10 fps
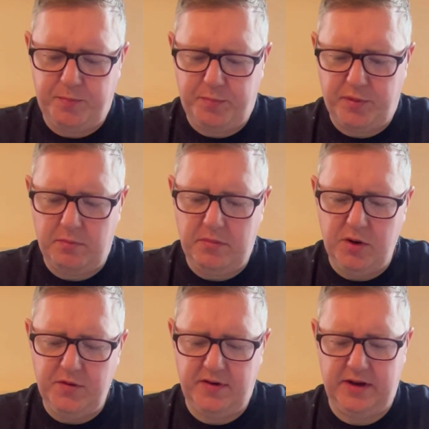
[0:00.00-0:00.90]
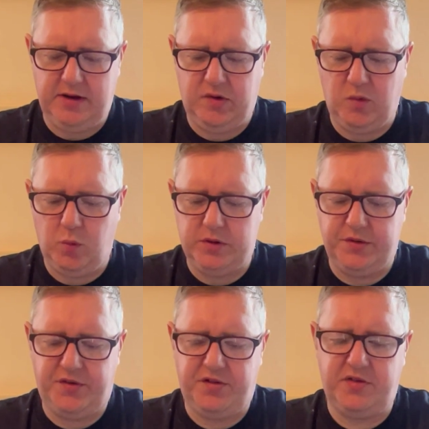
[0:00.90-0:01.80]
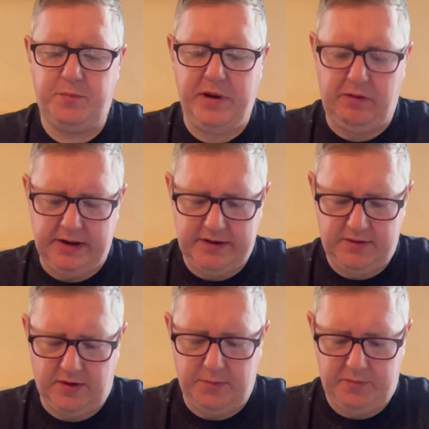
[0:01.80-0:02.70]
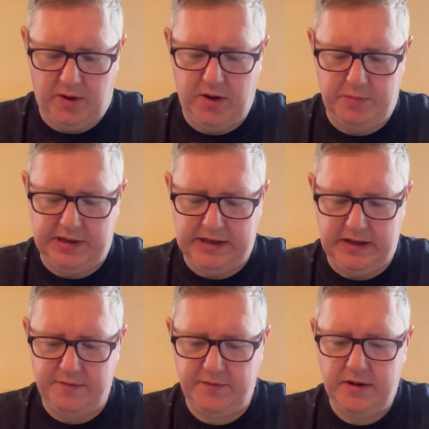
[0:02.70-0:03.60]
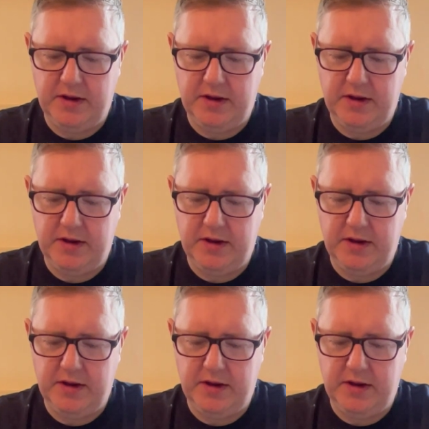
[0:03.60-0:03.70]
promoting to one's spirit, I believe,